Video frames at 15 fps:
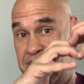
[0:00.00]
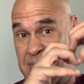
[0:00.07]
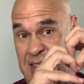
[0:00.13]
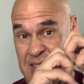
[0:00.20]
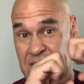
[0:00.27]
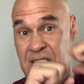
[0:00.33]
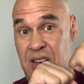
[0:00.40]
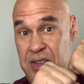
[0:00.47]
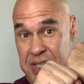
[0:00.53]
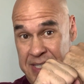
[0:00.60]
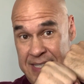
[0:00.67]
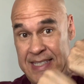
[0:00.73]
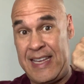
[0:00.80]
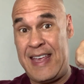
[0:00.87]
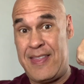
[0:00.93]
you can
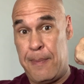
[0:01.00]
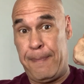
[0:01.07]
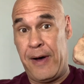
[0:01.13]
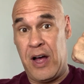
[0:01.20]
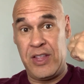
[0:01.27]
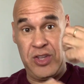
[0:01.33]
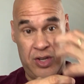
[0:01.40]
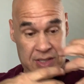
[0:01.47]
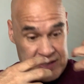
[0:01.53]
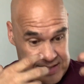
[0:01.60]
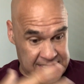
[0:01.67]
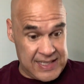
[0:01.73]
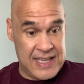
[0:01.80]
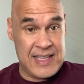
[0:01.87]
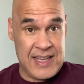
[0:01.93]
see the bond, you can
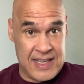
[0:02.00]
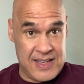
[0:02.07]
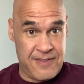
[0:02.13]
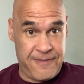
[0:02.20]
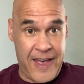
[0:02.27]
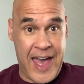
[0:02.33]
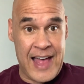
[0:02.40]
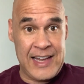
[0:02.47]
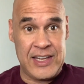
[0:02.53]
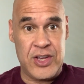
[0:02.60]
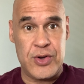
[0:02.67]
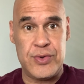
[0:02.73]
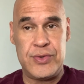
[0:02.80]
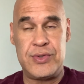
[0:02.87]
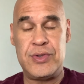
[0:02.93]
see the
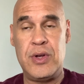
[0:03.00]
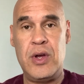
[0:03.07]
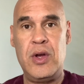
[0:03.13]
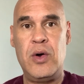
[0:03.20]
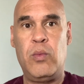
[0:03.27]
values.